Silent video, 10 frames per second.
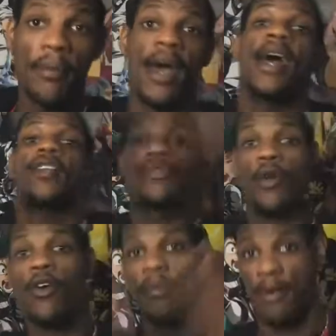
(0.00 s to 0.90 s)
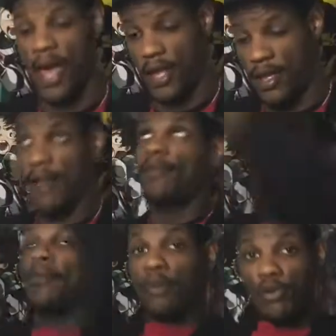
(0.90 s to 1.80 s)
him back, give
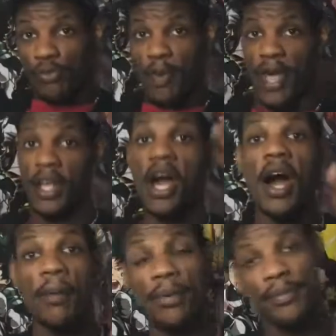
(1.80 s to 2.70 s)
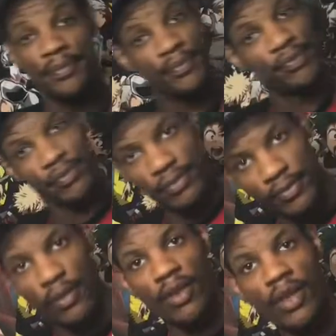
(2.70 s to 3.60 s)
him the boost back up.
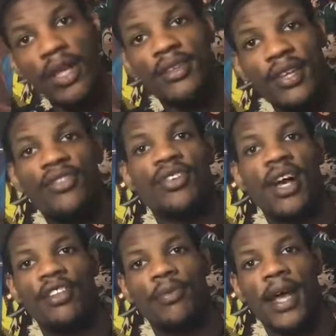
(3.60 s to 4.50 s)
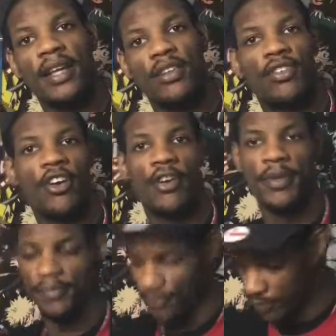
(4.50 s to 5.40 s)
Tenshinhan's back in the tournament.